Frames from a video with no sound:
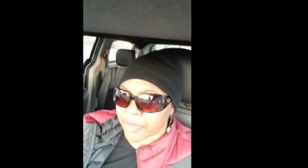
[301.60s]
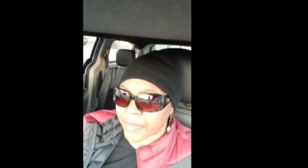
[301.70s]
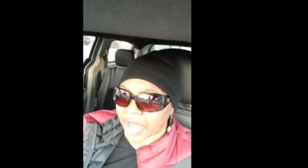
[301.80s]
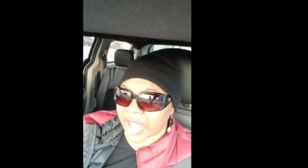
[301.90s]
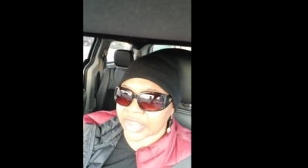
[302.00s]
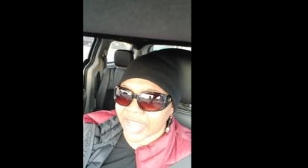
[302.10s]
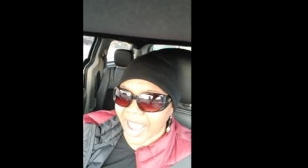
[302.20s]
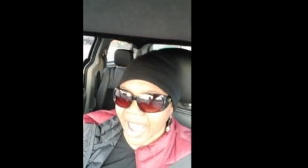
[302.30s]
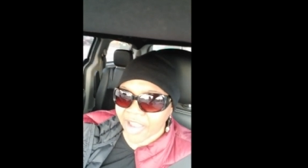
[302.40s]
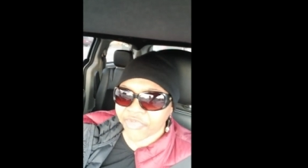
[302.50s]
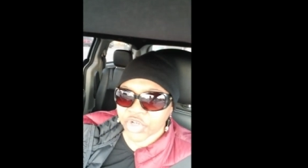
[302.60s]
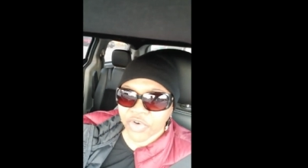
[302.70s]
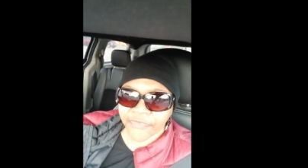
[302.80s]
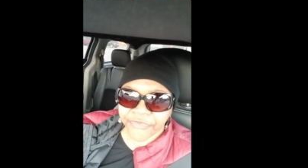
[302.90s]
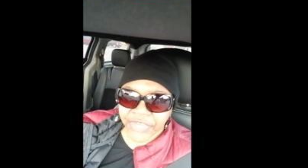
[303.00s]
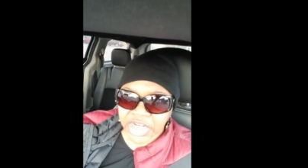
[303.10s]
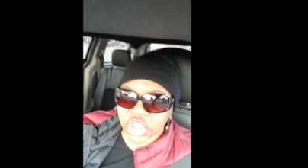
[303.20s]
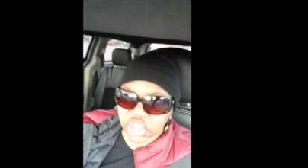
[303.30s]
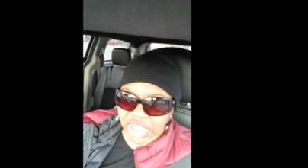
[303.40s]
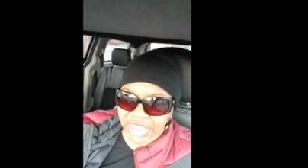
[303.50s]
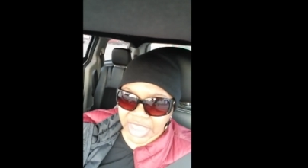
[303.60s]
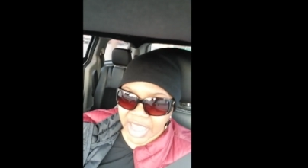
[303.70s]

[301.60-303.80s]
But after finishing the